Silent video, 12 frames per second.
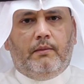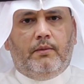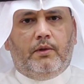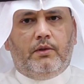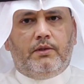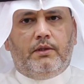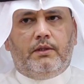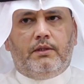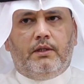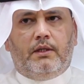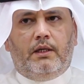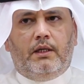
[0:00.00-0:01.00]
because it's
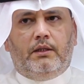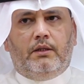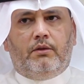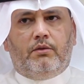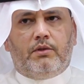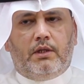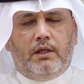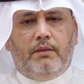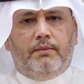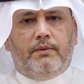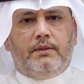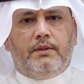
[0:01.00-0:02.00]
related to
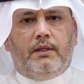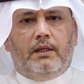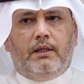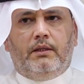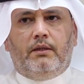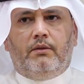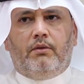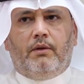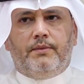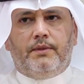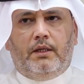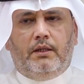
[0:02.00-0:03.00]
sleep, it's related to
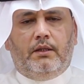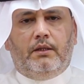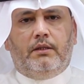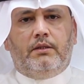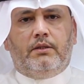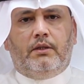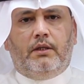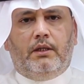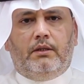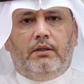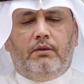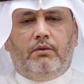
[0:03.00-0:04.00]
upset, it's
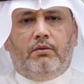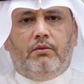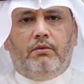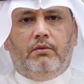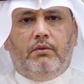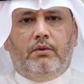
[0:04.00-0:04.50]
related to